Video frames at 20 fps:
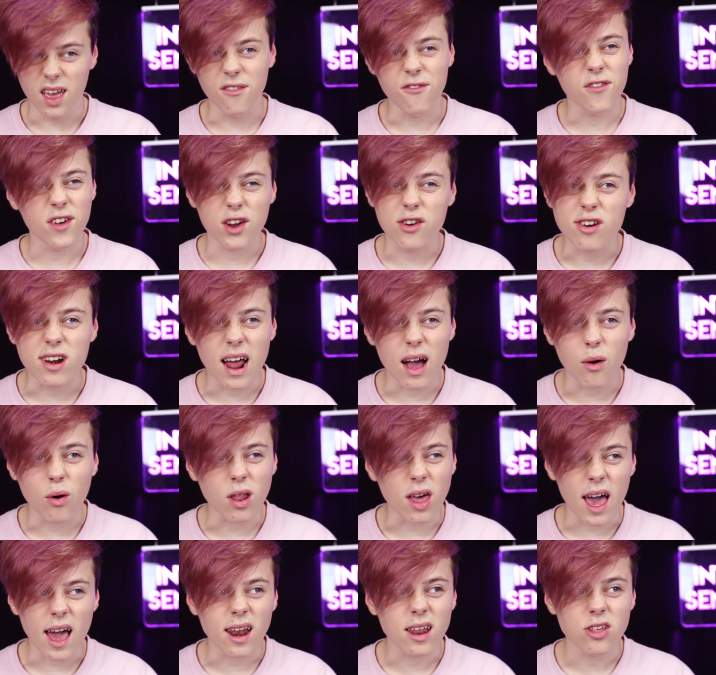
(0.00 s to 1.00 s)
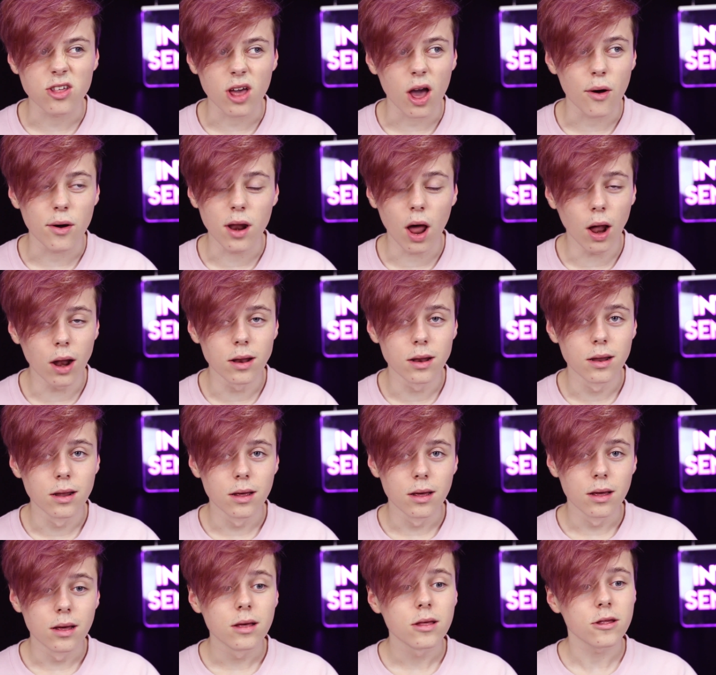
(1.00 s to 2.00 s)
in figuring out what the hell is going on.
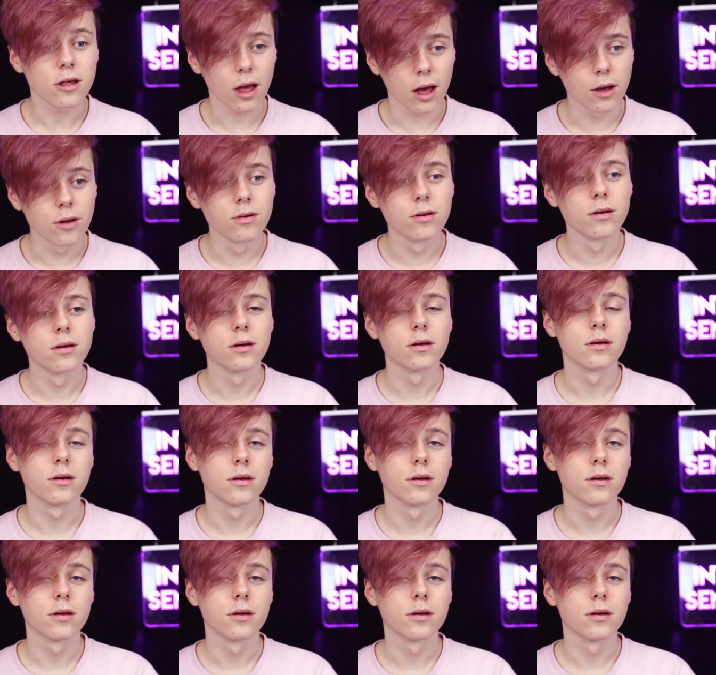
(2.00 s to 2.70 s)
So,